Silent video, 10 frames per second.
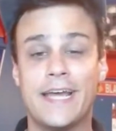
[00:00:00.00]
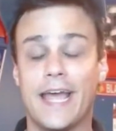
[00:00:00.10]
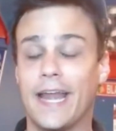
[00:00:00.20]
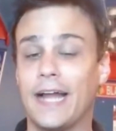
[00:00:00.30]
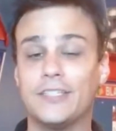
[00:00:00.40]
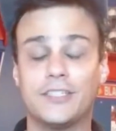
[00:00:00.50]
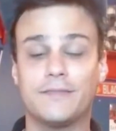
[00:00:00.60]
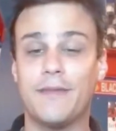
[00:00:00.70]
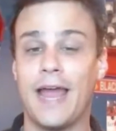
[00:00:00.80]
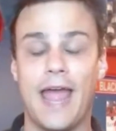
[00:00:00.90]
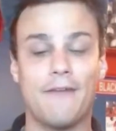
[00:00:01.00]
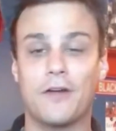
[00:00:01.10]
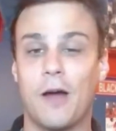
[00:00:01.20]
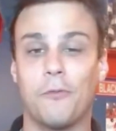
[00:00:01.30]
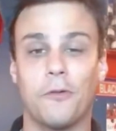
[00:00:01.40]
And I have a
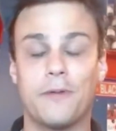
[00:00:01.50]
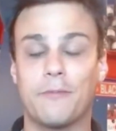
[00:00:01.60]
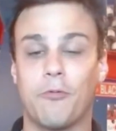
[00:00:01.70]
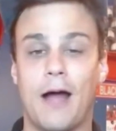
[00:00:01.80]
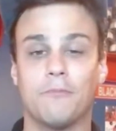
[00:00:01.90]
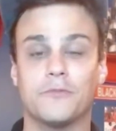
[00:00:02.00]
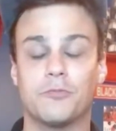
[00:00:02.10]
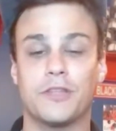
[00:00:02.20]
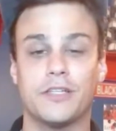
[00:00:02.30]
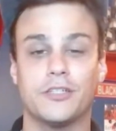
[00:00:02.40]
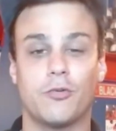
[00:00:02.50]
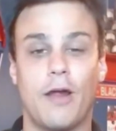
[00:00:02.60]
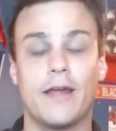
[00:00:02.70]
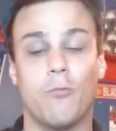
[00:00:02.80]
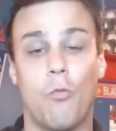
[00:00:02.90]
couple of big problems with this
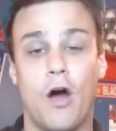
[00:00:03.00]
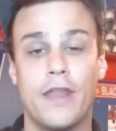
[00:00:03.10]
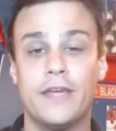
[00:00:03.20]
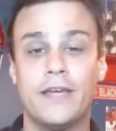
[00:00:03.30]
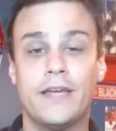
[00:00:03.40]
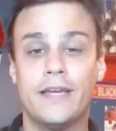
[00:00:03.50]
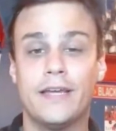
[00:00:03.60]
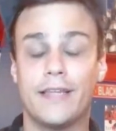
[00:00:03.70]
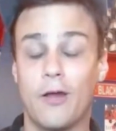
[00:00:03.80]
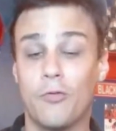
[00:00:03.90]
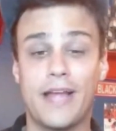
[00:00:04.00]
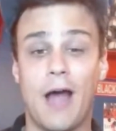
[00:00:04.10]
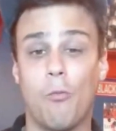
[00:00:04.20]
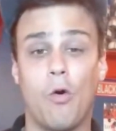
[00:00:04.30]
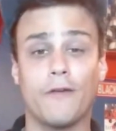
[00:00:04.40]
trade. One, they only
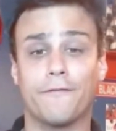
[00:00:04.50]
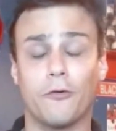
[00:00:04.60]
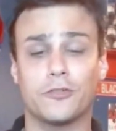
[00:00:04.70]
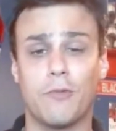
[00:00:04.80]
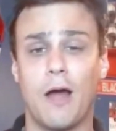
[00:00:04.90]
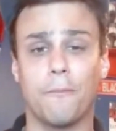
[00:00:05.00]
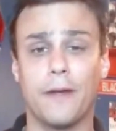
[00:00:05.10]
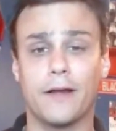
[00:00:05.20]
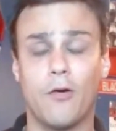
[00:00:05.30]
got one first-round pick.